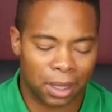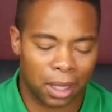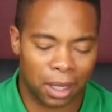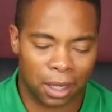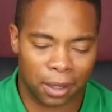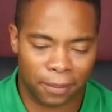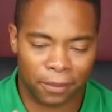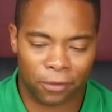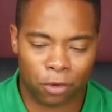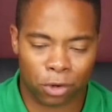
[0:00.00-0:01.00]

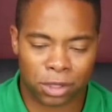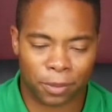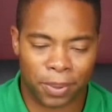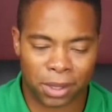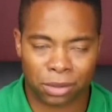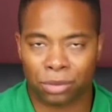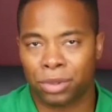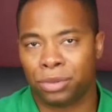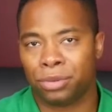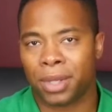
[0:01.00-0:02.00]
Of course, the pistol,
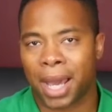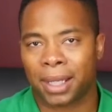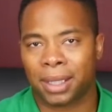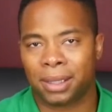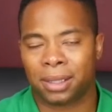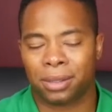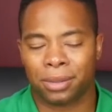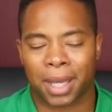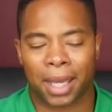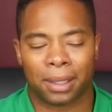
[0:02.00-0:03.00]
you do not need to do
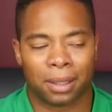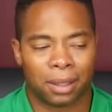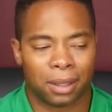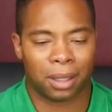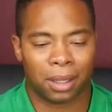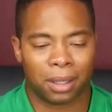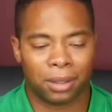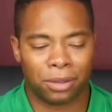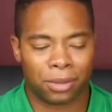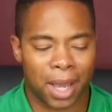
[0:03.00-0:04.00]
that.
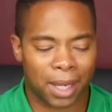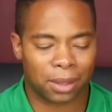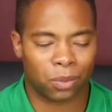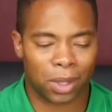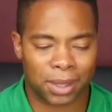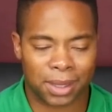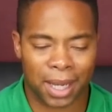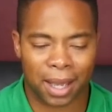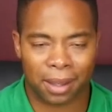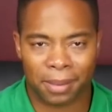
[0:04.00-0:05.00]
You cock it one
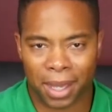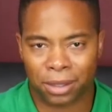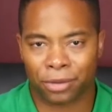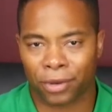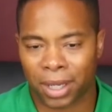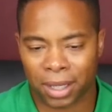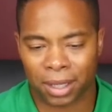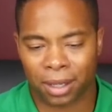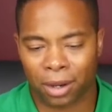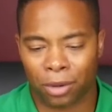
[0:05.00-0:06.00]
time and you're ready to
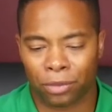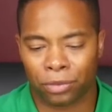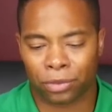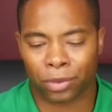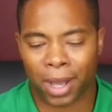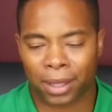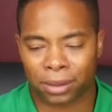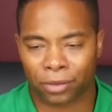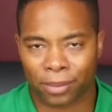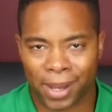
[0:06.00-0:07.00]
go throughout
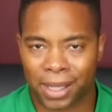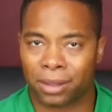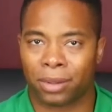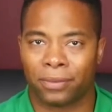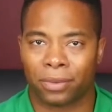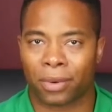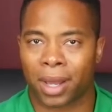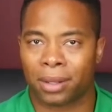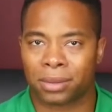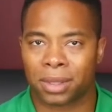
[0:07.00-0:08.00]
the remainder of the
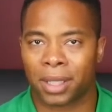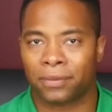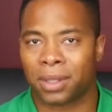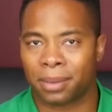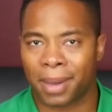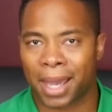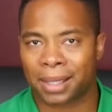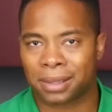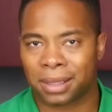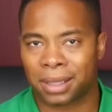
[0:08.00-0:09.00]
rounds left in the
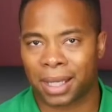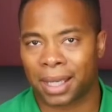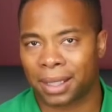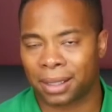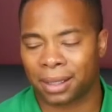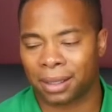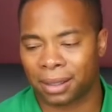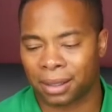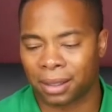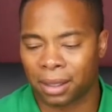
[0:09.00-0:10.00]
magazine
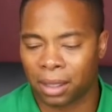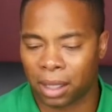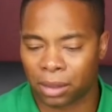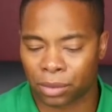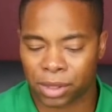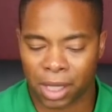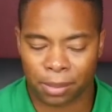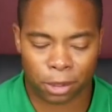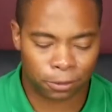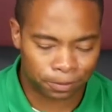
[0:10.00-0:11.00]
and or
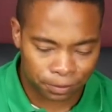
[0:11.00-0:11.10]
chamber.